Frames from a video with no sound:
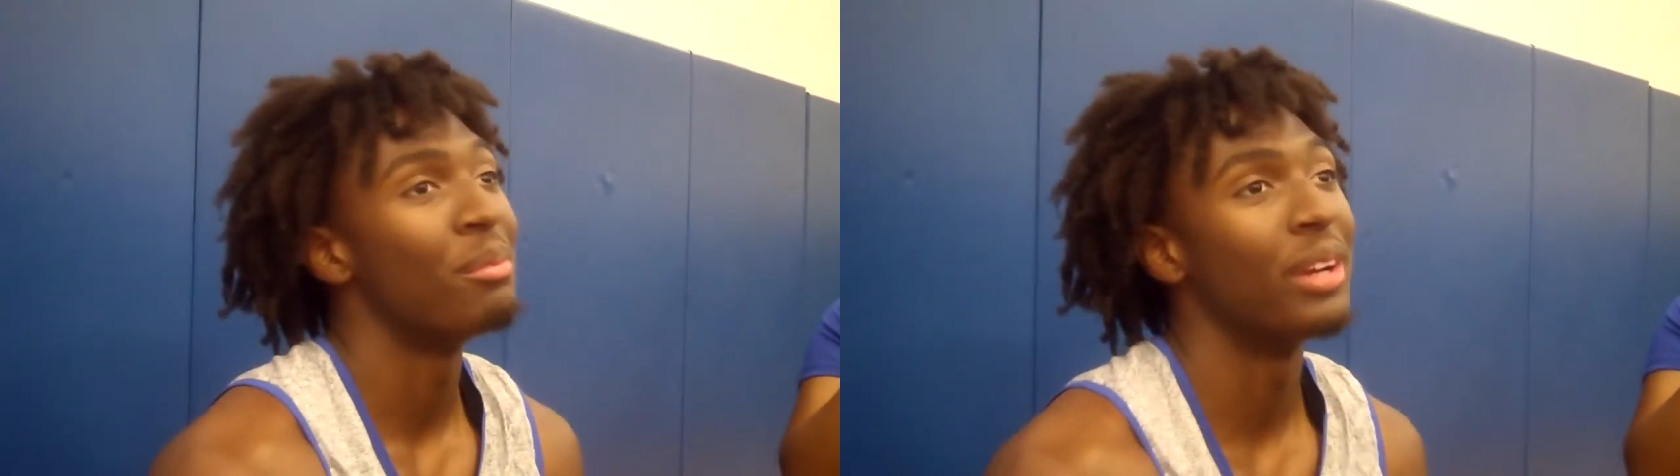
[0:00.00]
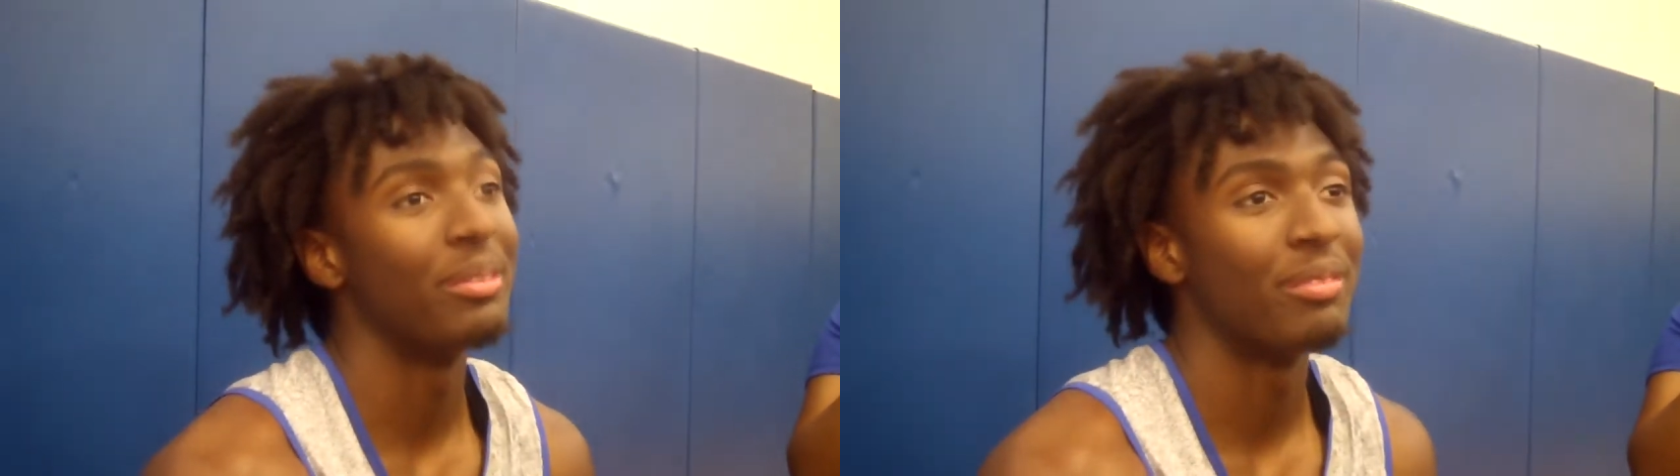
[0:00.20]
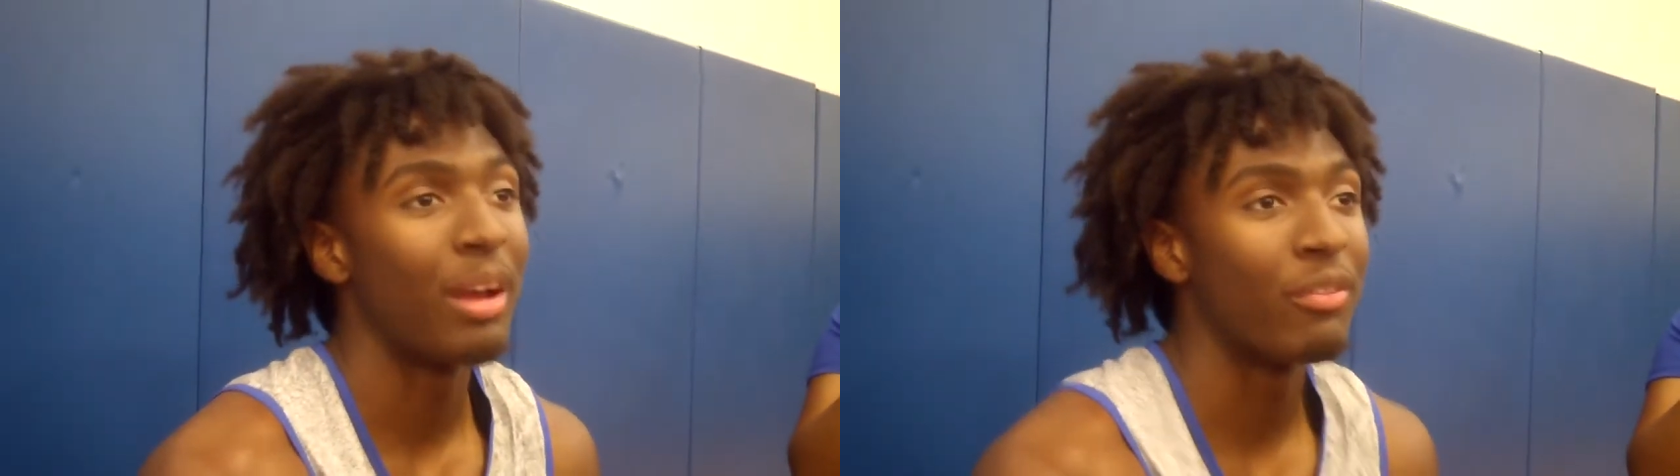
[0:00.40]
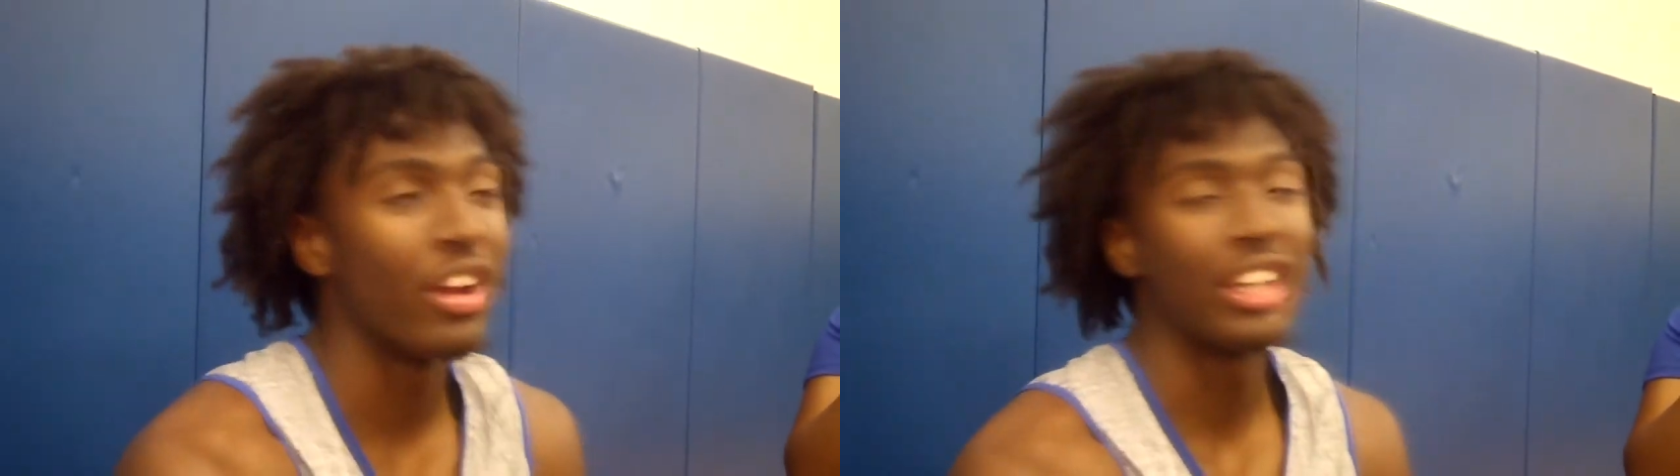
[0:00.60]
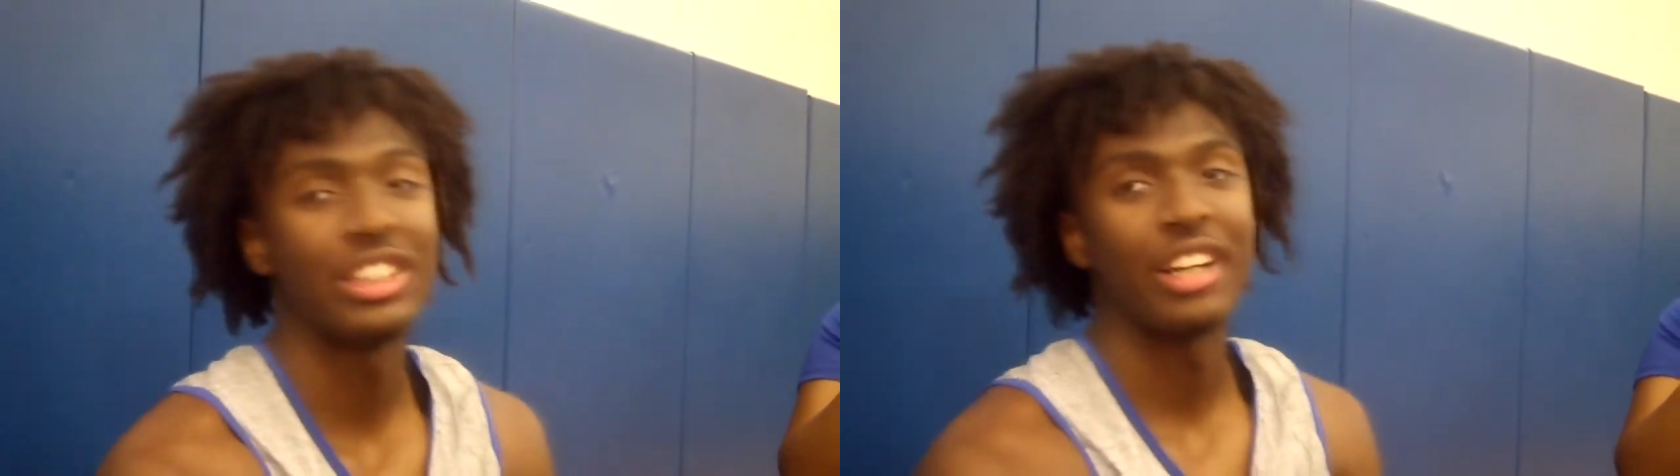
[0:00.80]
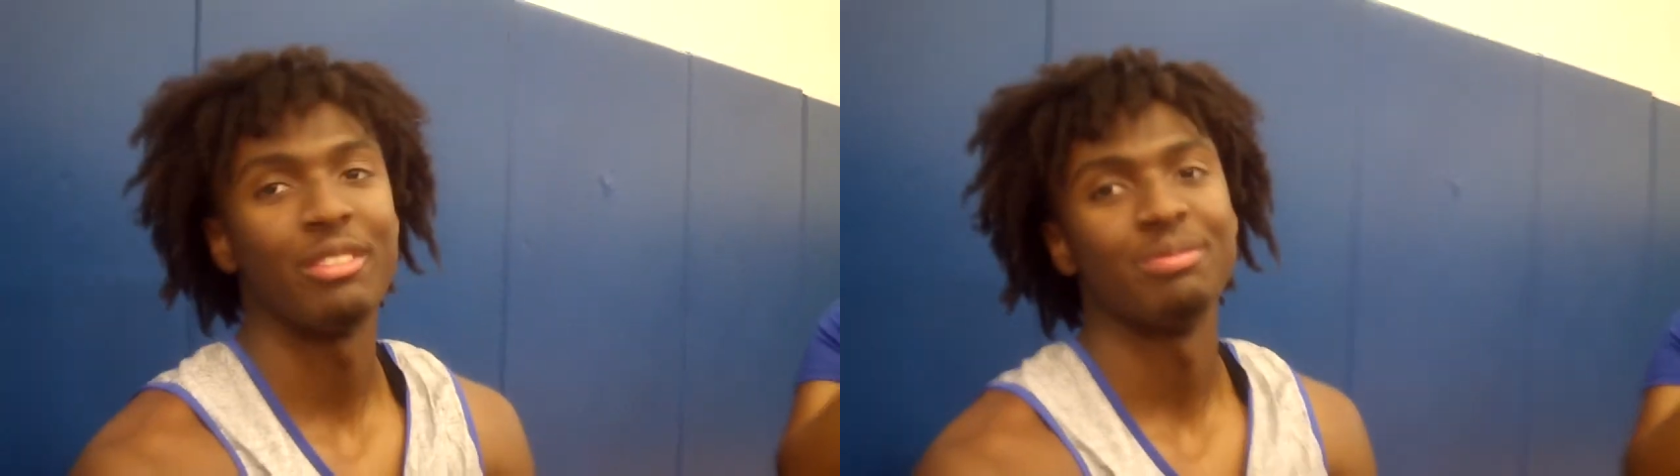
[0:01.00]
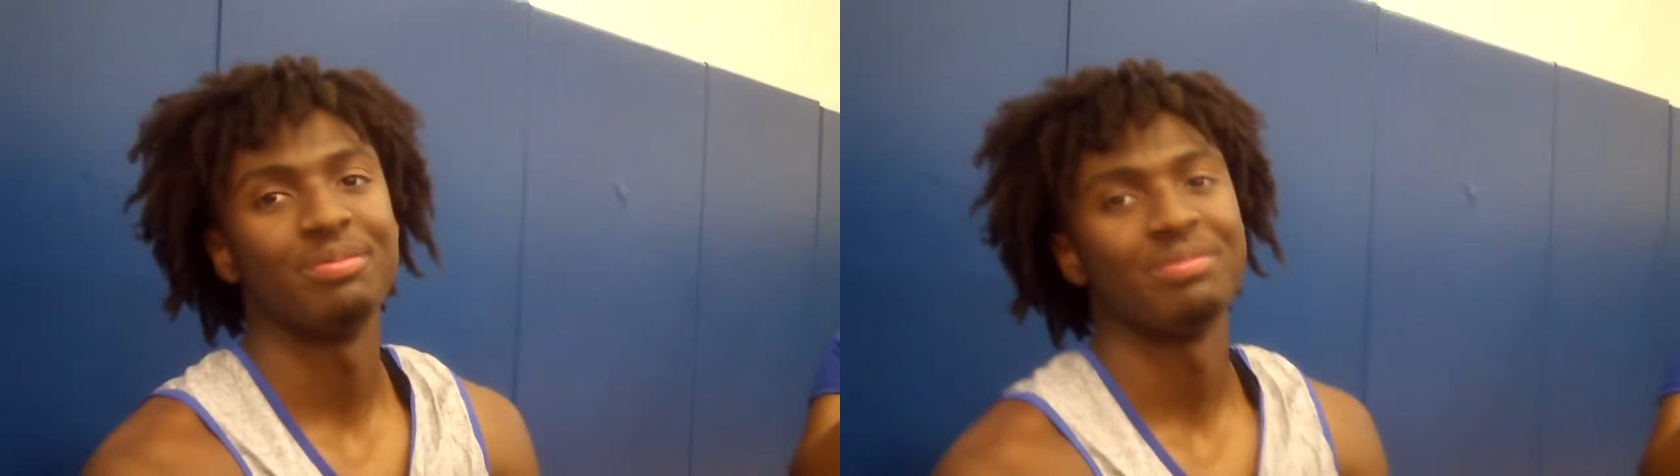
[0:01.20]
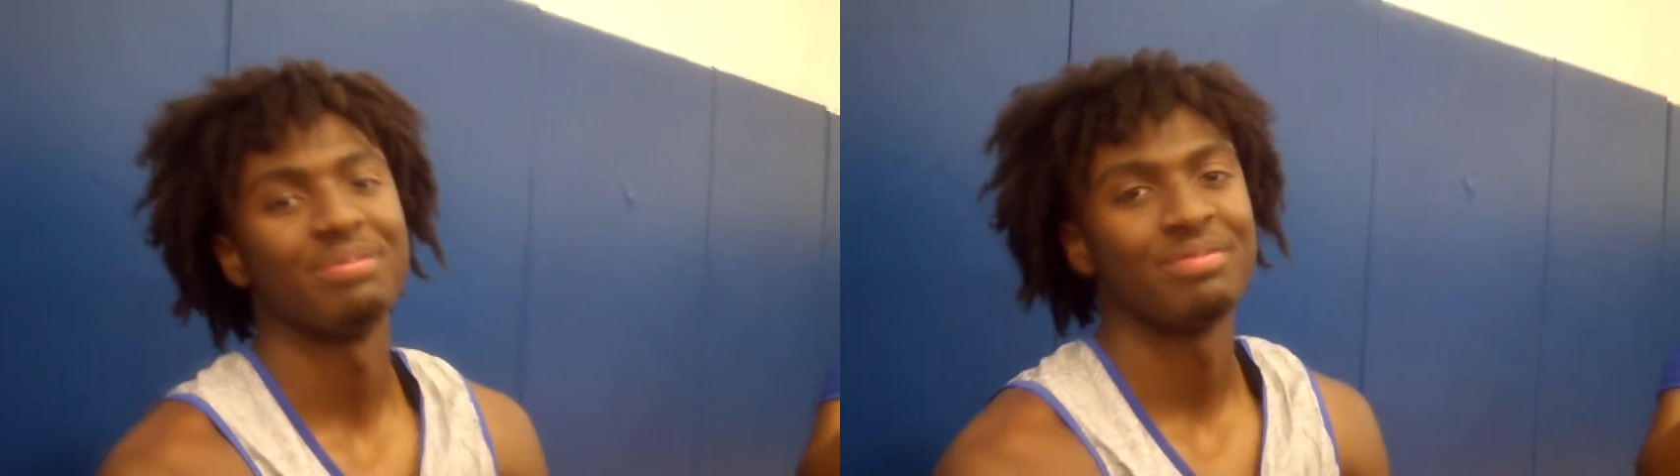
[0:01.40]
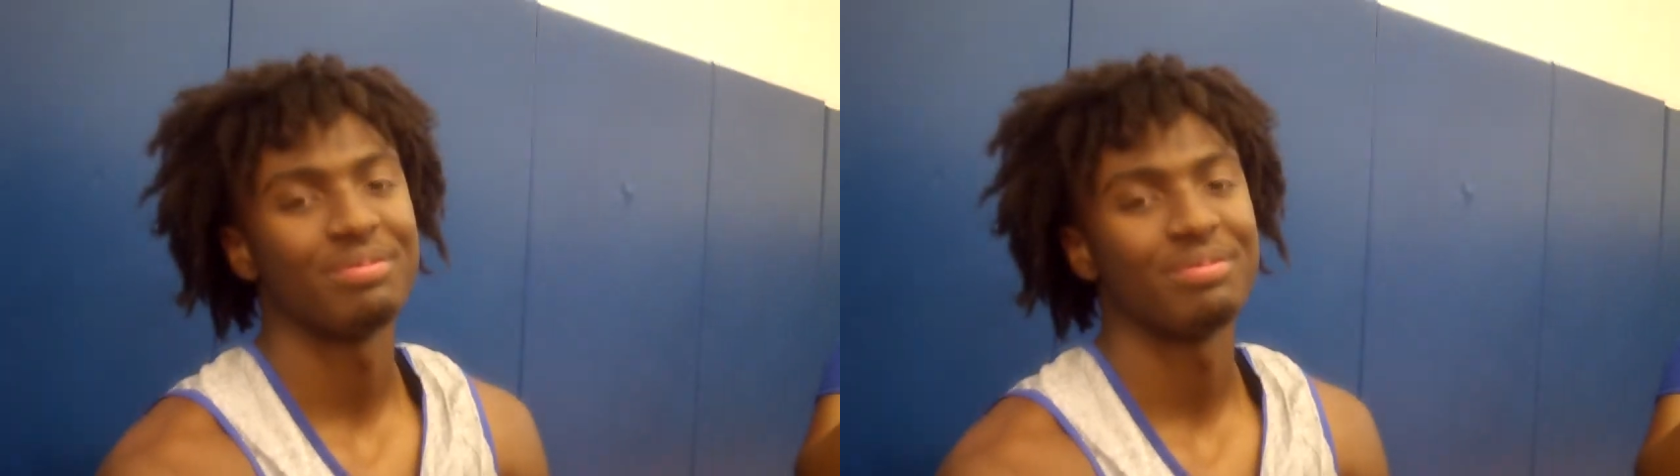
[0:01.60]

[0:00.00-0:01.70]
But I'm very excited.